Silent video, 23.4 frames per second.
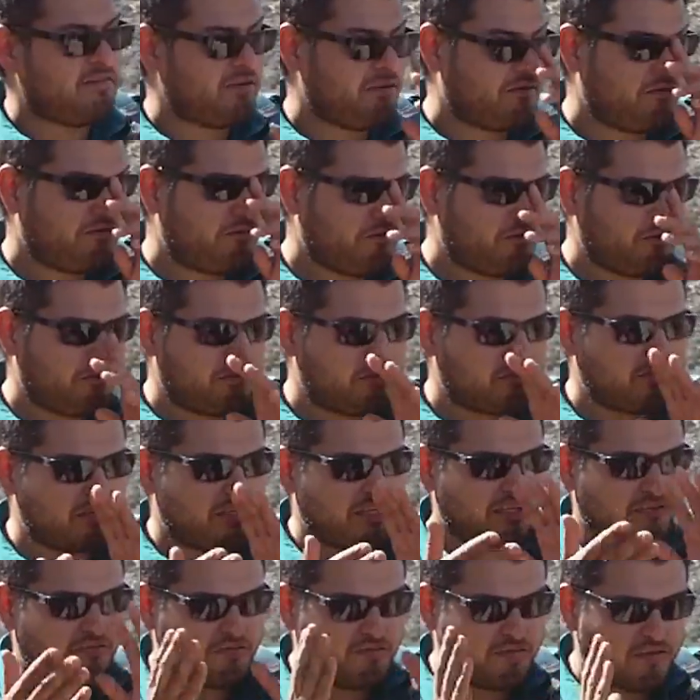even though in forestry,
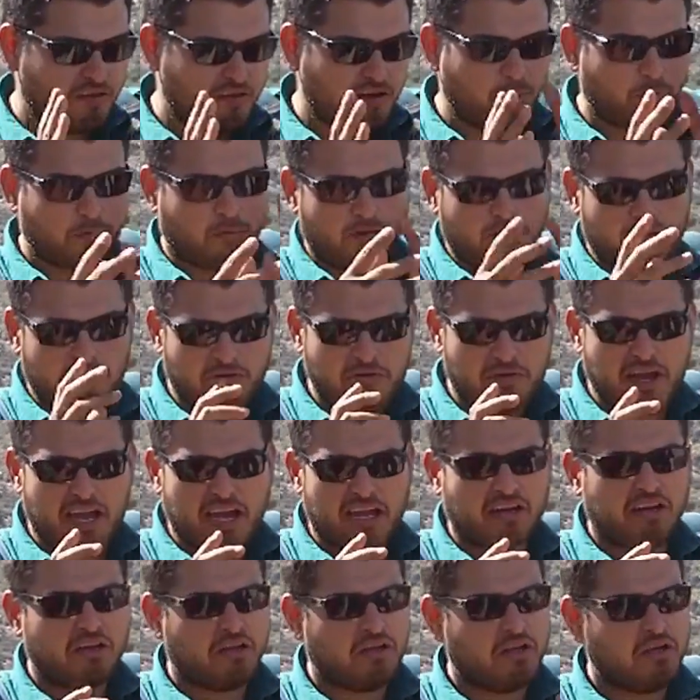can figure out where they're
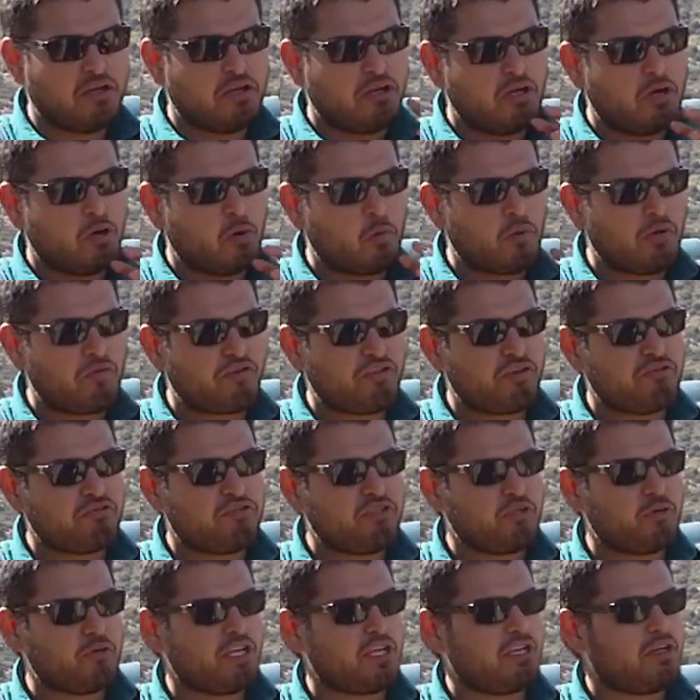at what they're
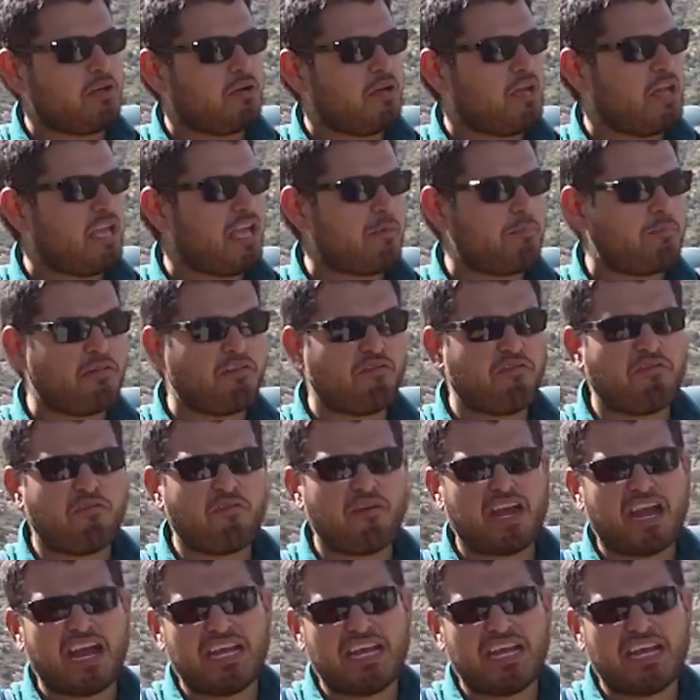doing before